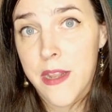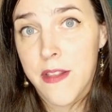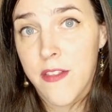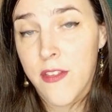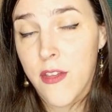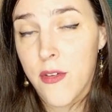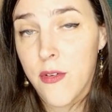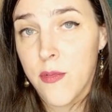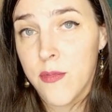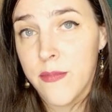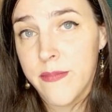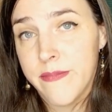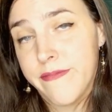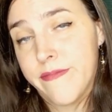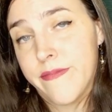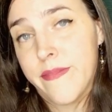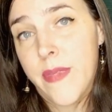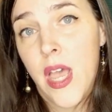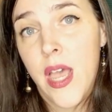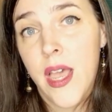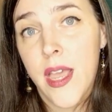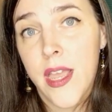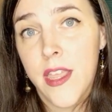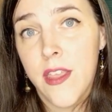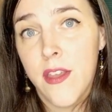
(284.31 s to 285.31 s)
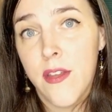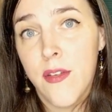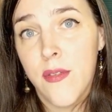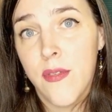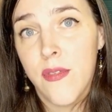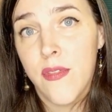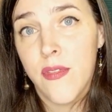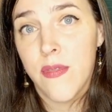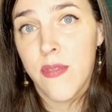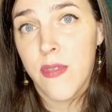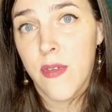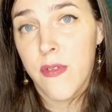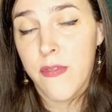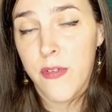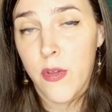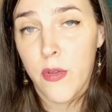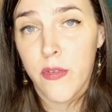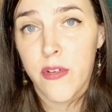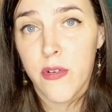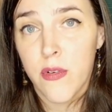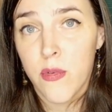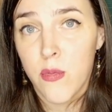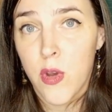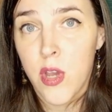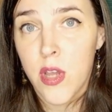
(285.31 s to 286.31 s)
So I use the
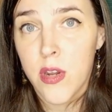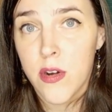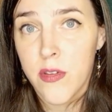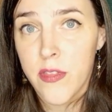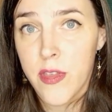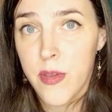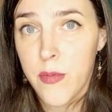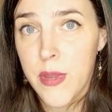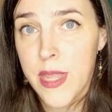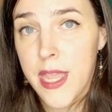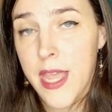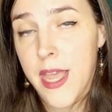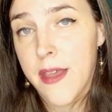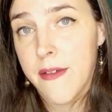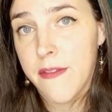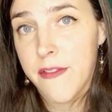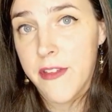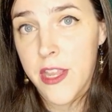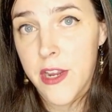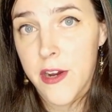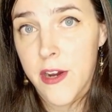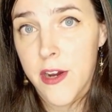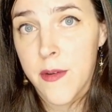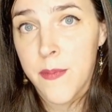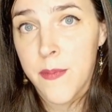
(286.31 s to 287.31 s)
filtered water that we have here.